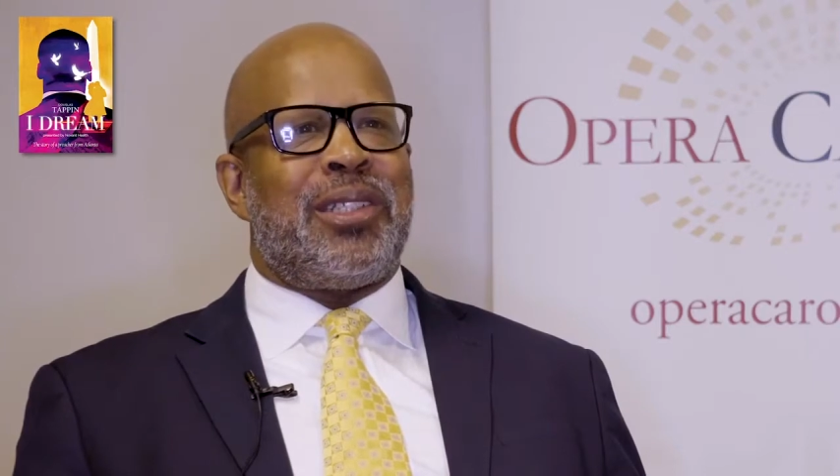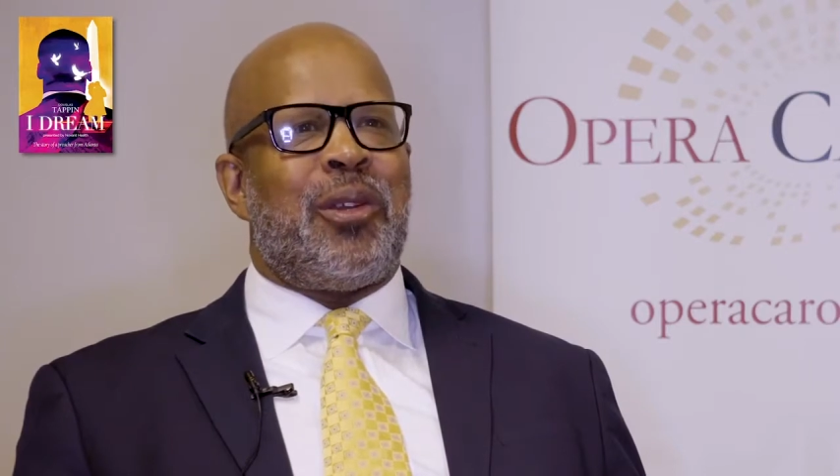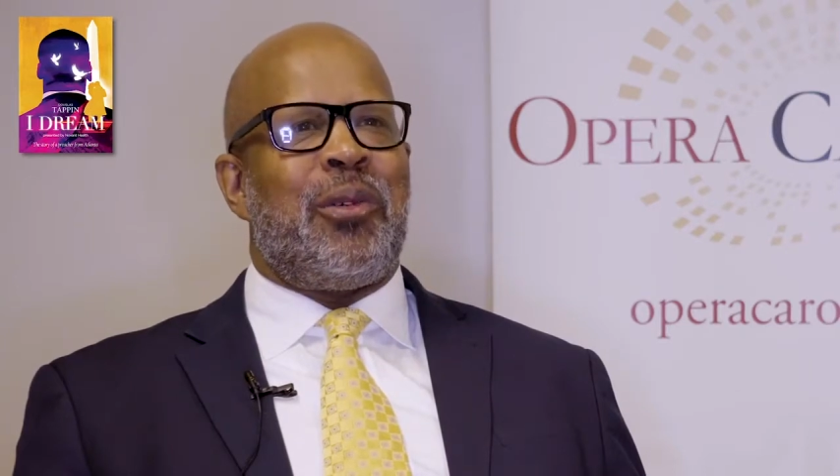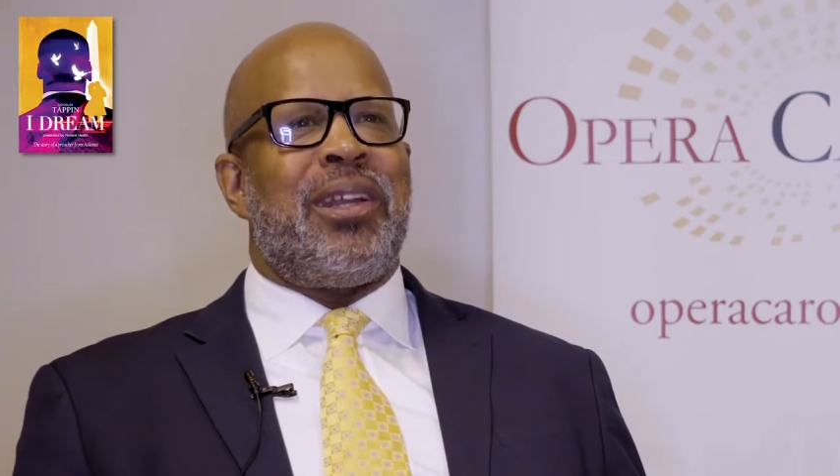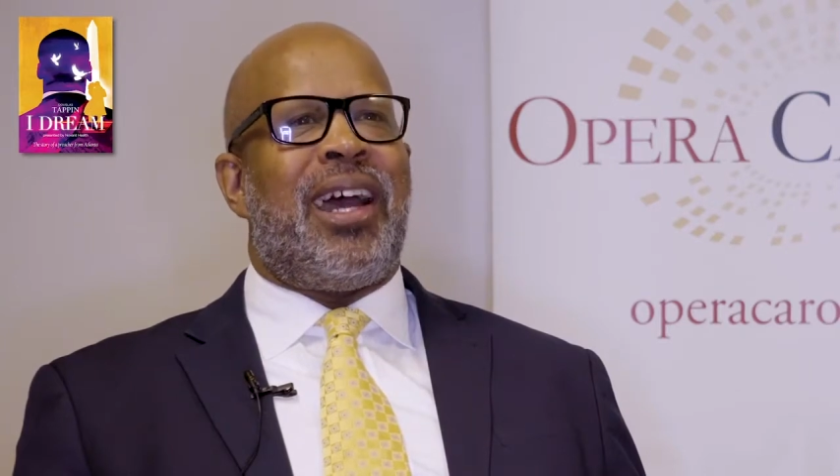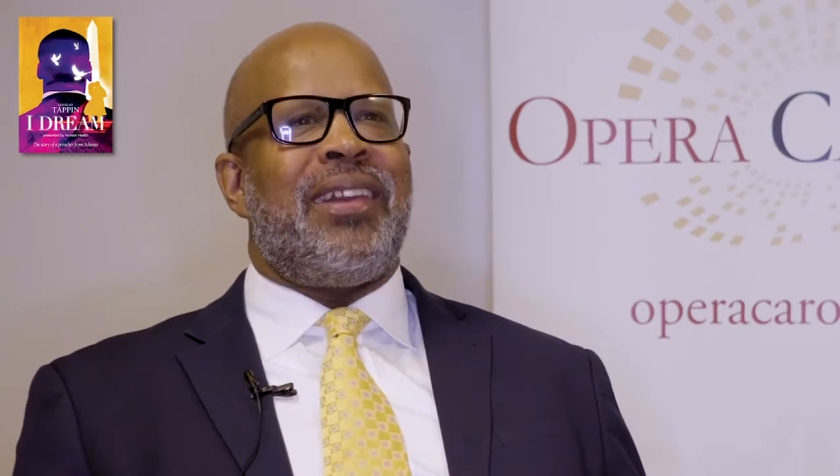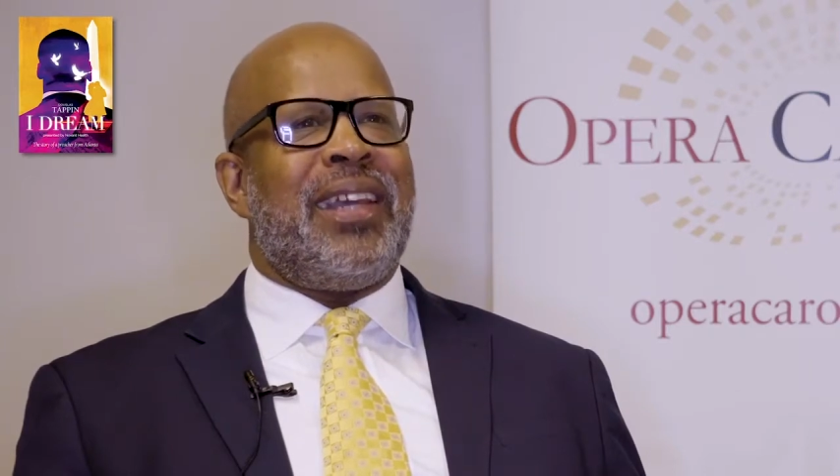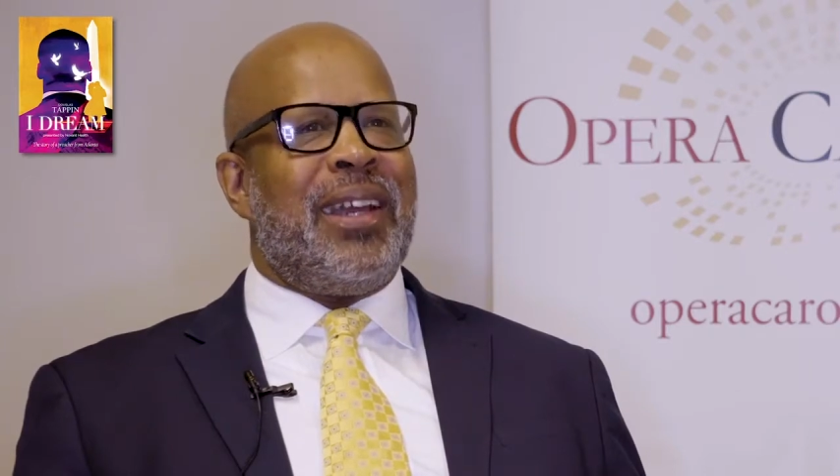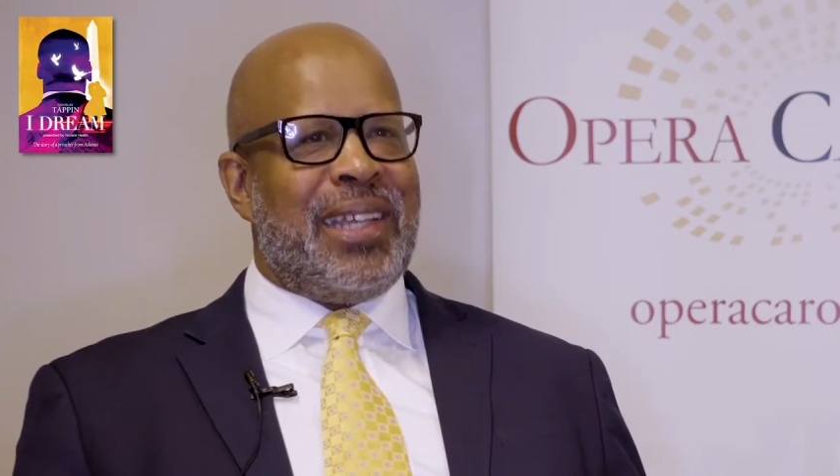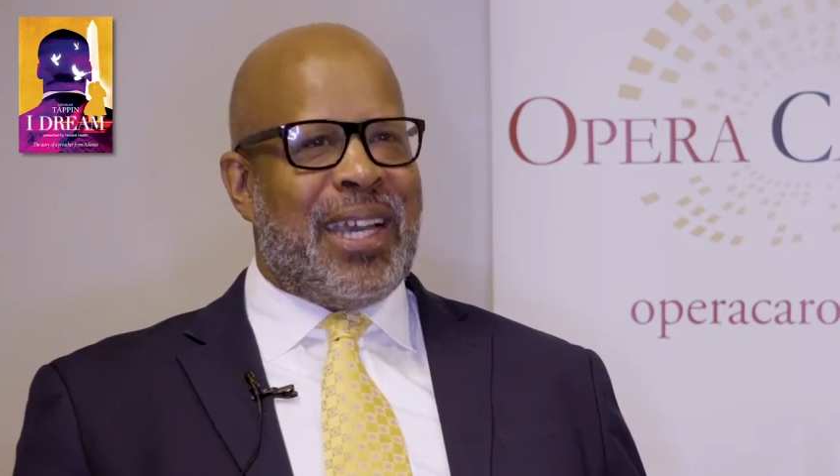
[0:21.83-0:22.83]
us that we're not
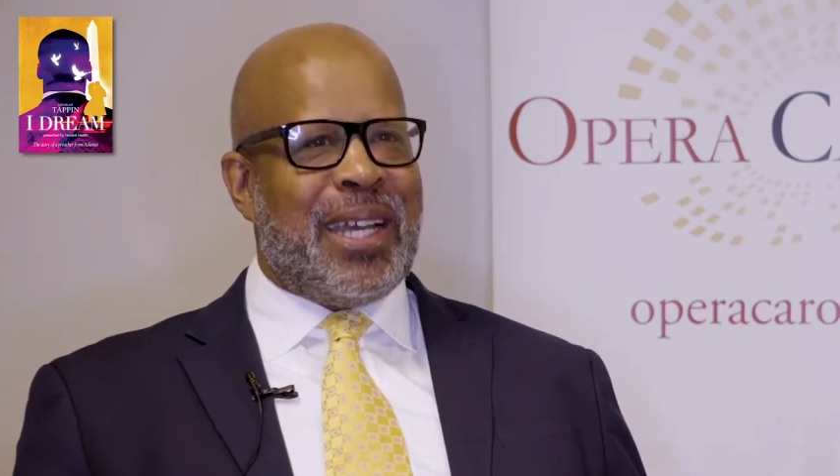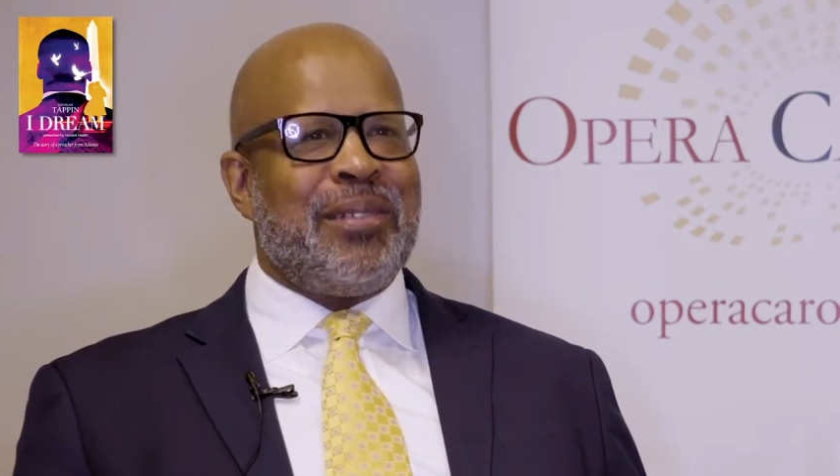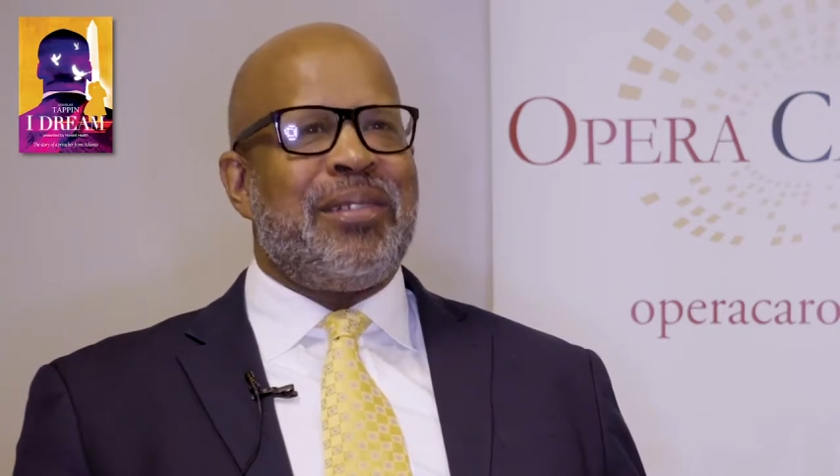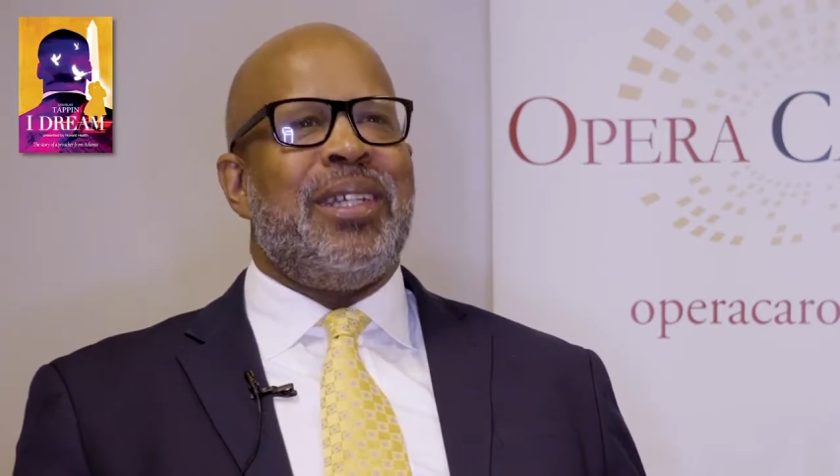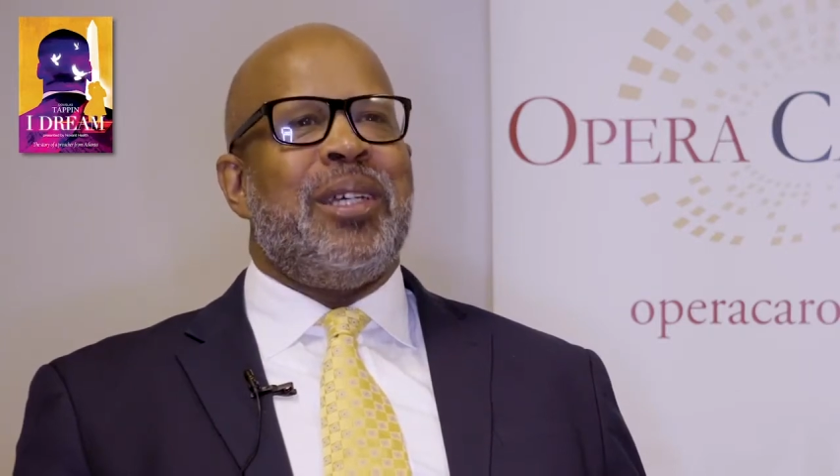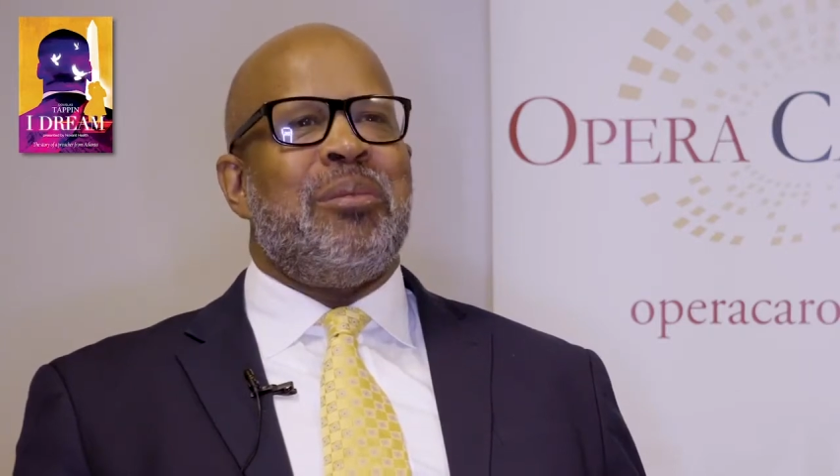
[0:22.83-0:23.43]
there yet,